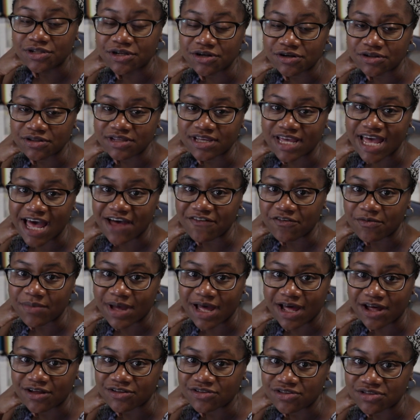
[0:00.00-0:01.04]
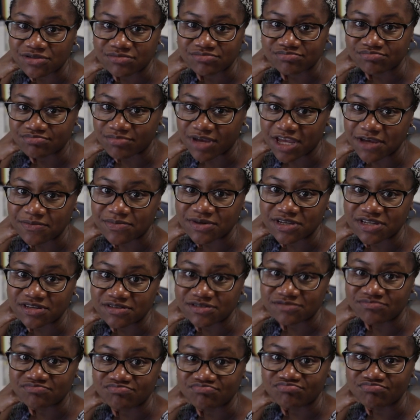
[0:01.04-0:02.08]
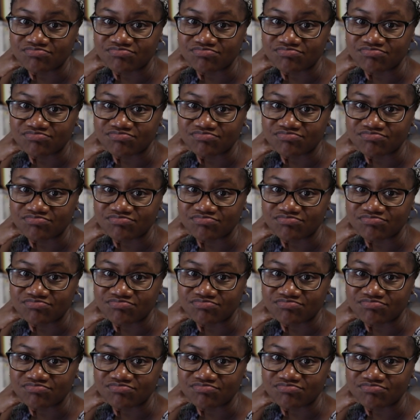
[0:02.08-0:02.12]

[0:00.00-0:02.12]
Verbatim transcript: literally have about, maybe